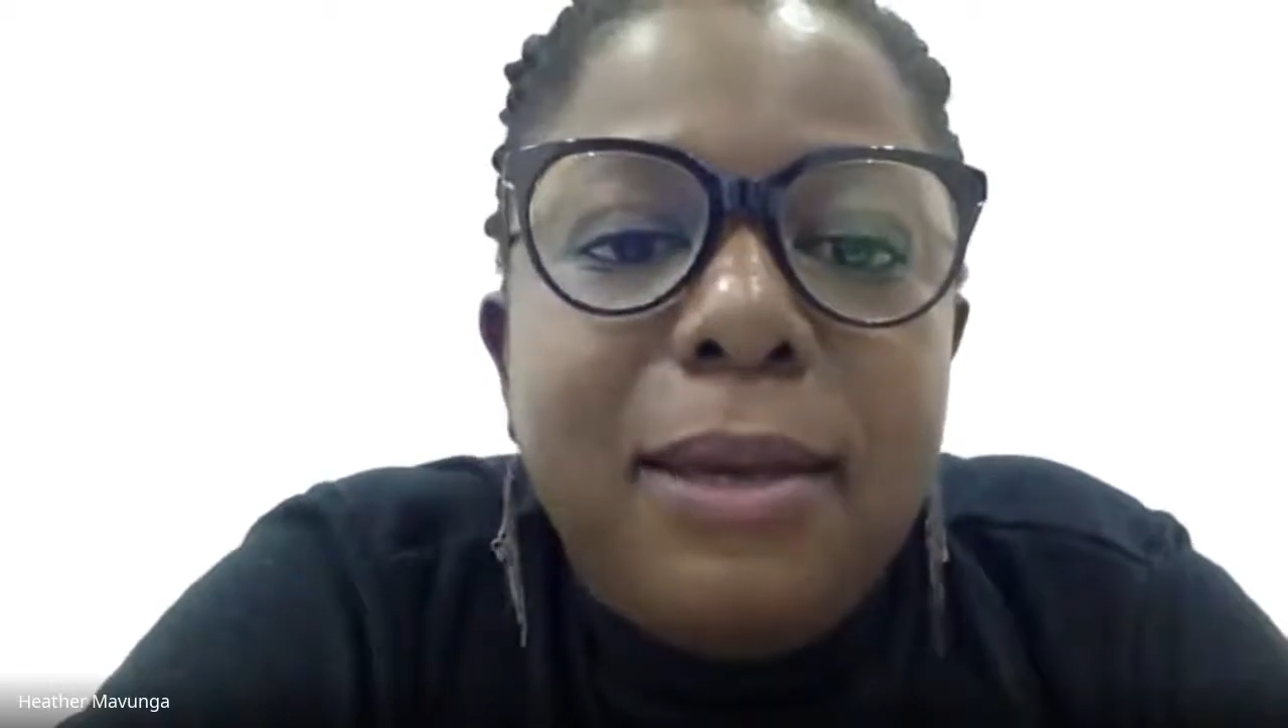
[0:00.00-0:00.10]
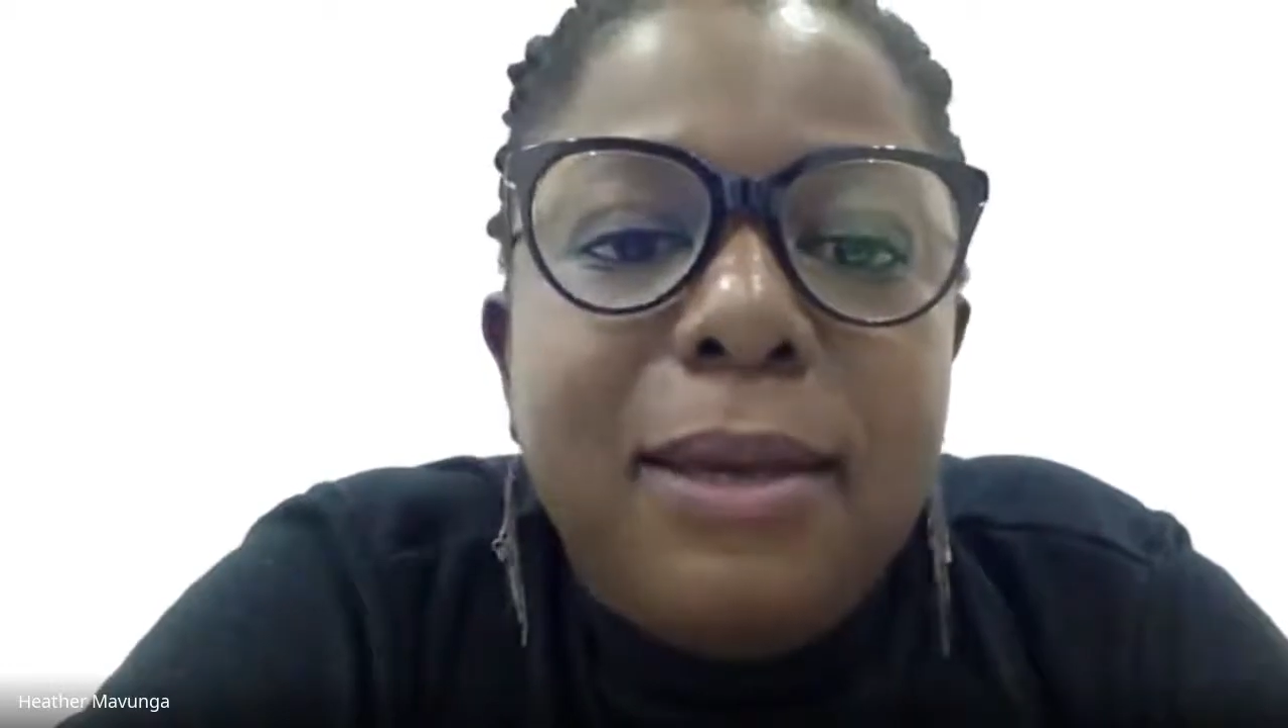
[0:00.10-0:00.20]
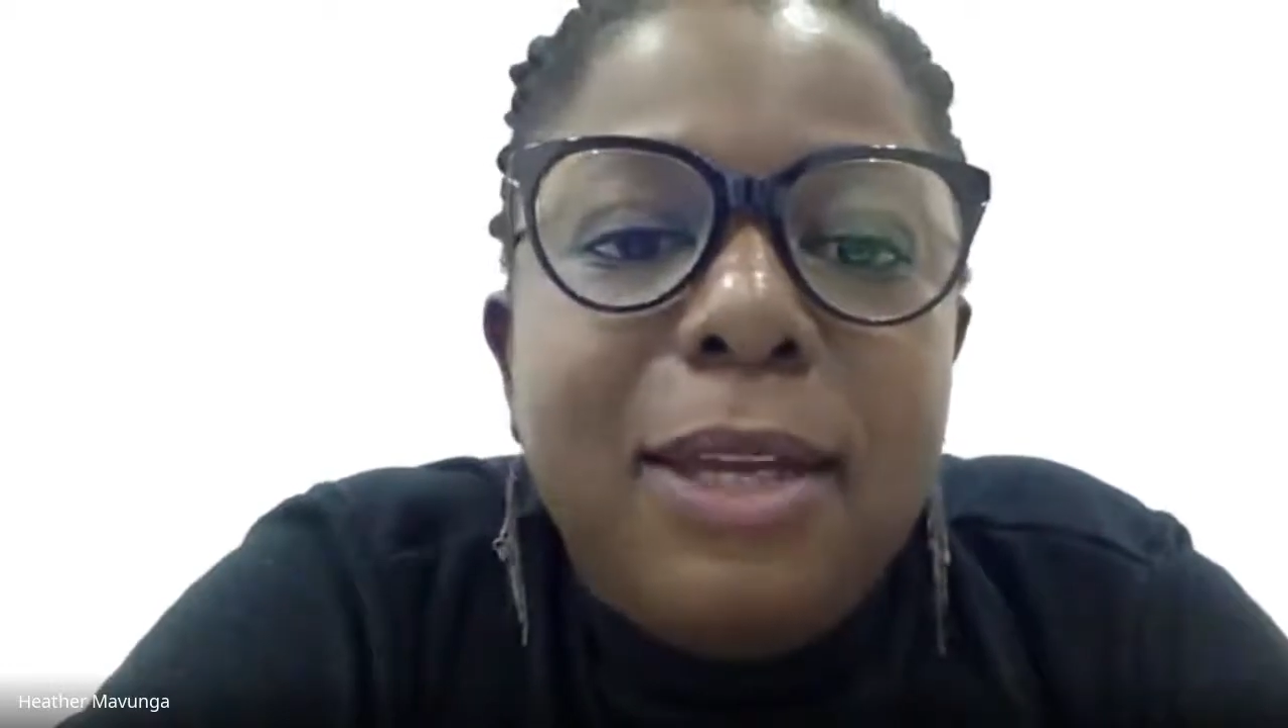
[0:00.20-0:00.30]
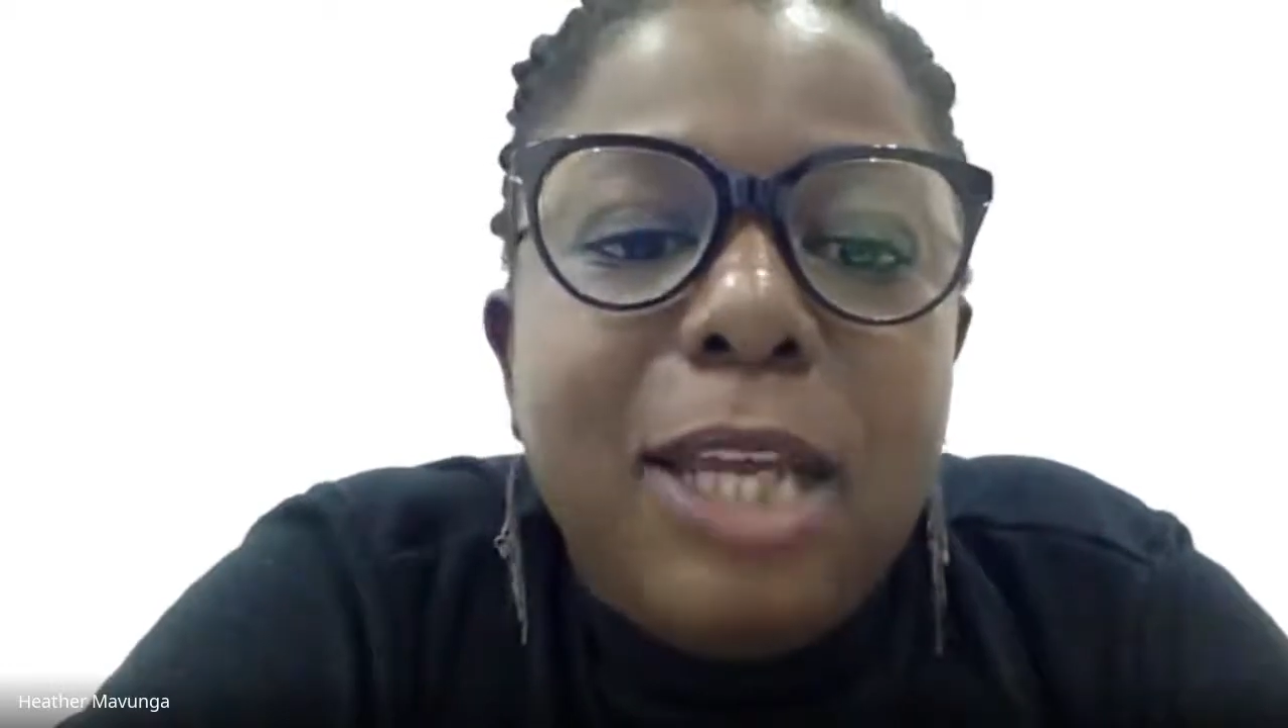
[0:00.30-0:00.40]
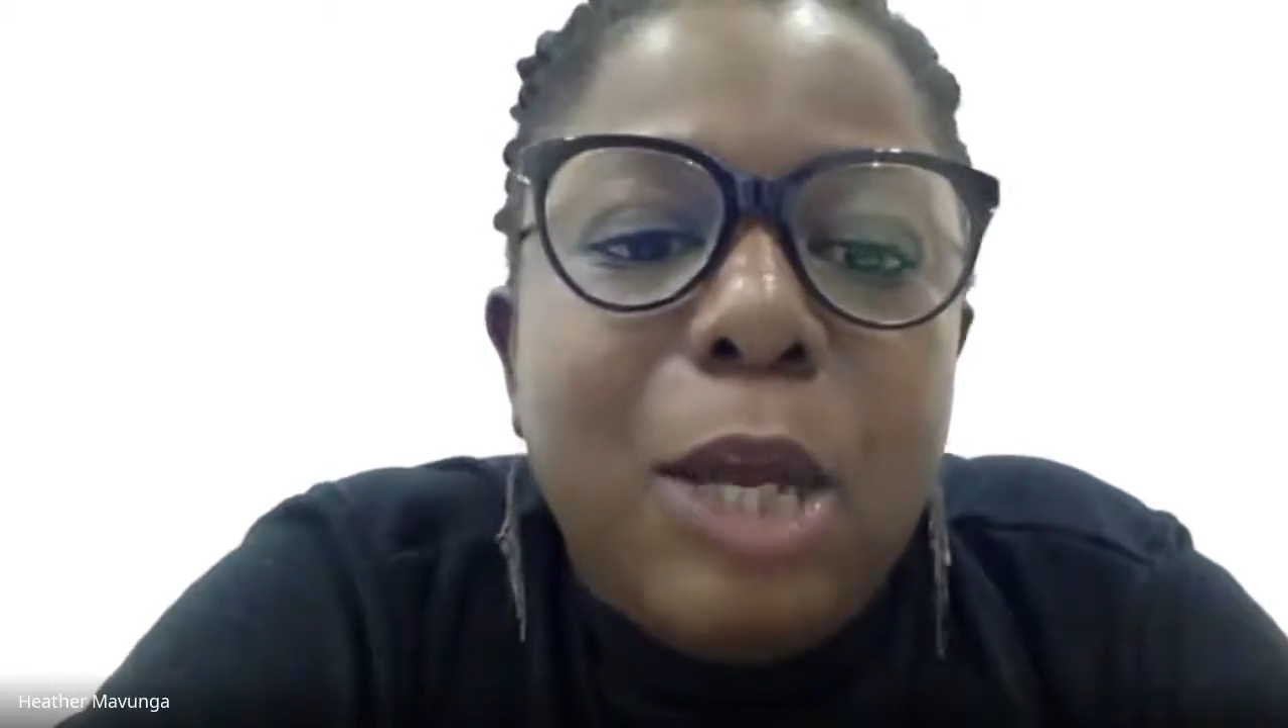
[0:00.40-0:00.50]

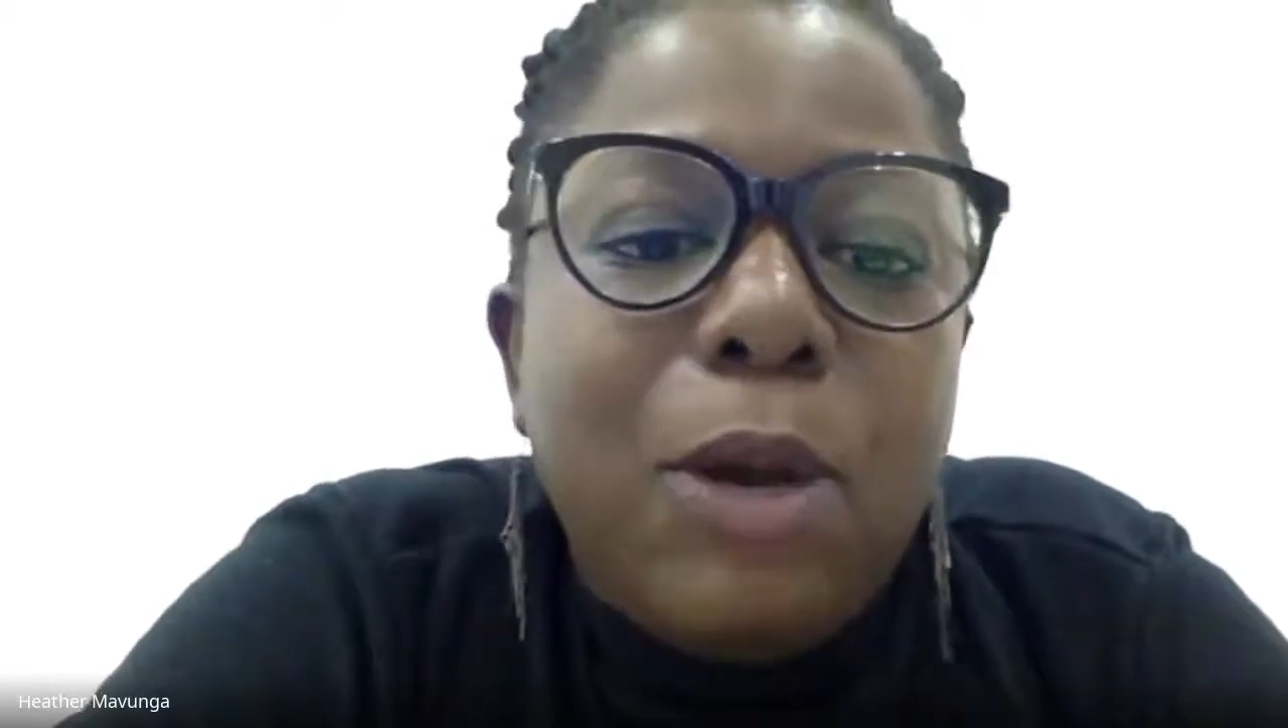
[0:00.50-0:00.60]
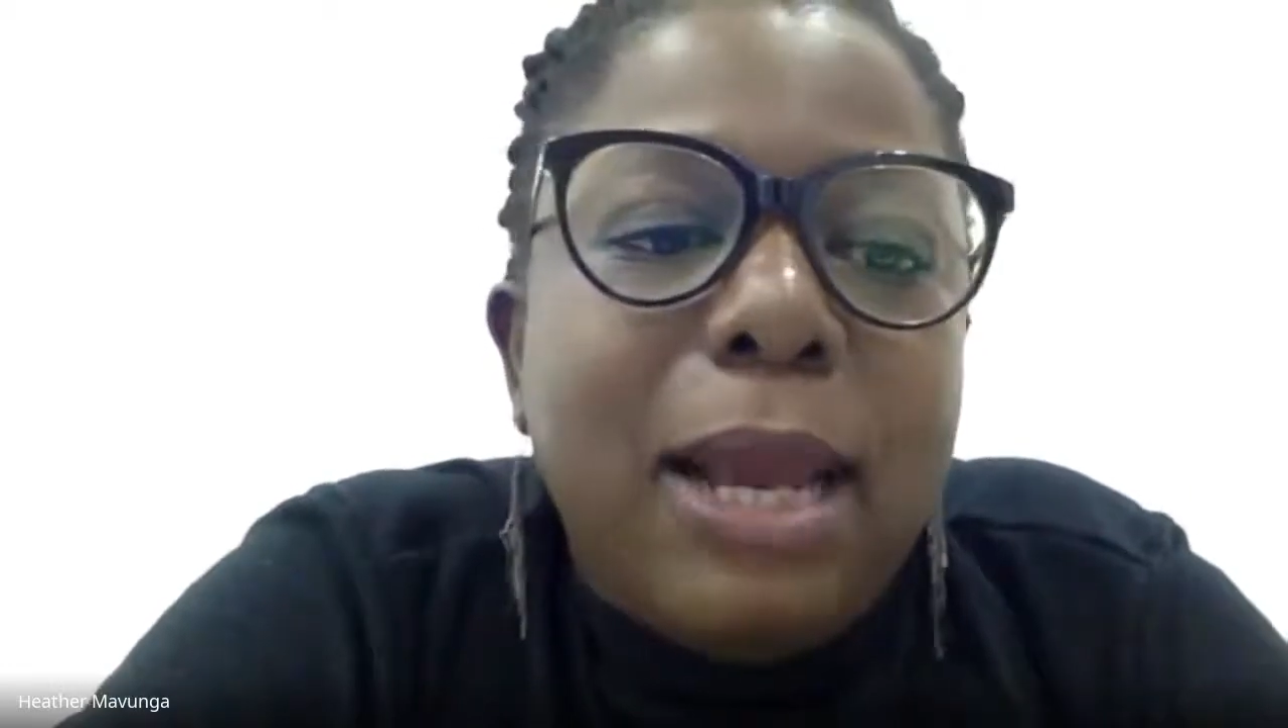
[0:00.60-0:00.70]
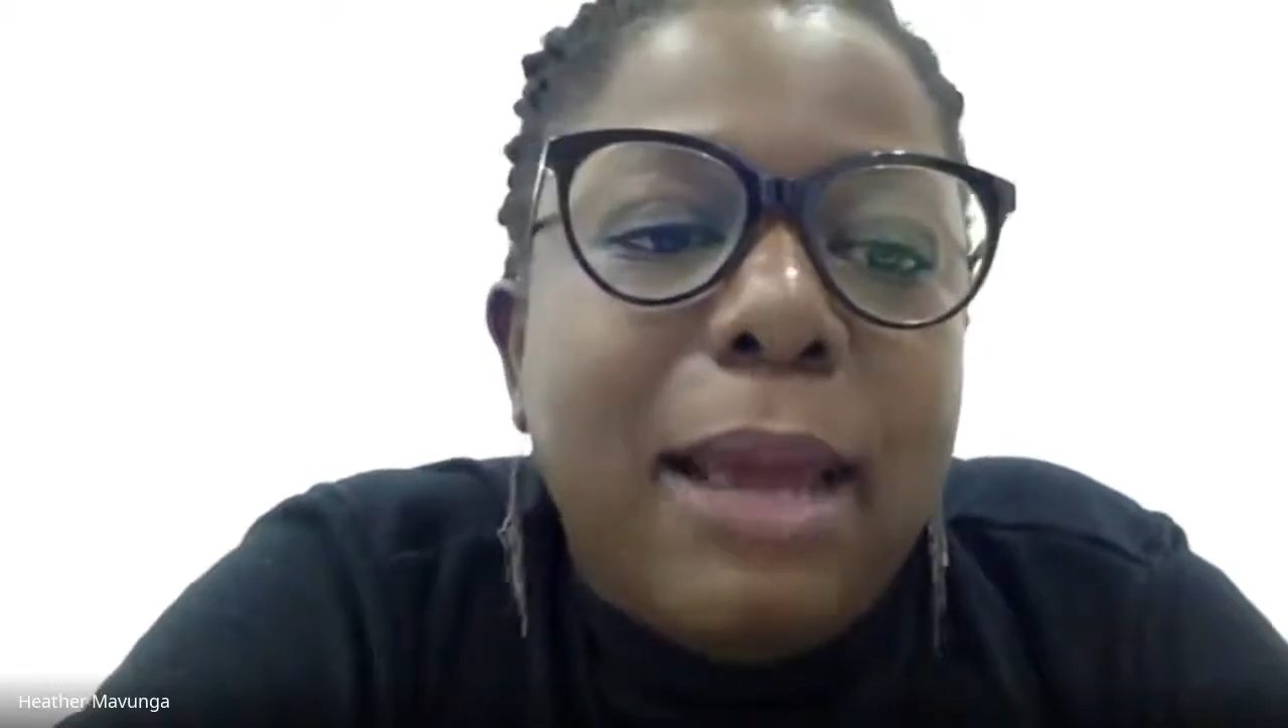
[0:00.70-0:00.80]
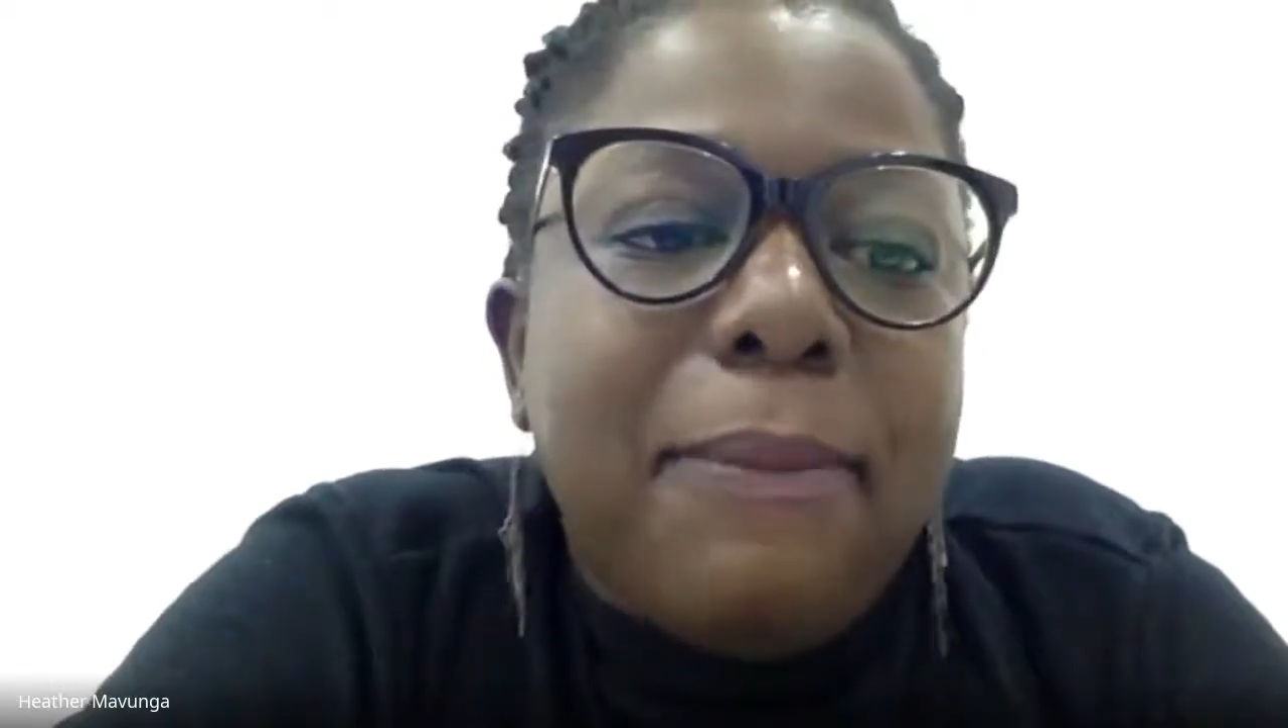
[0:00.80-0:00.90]
you're not happy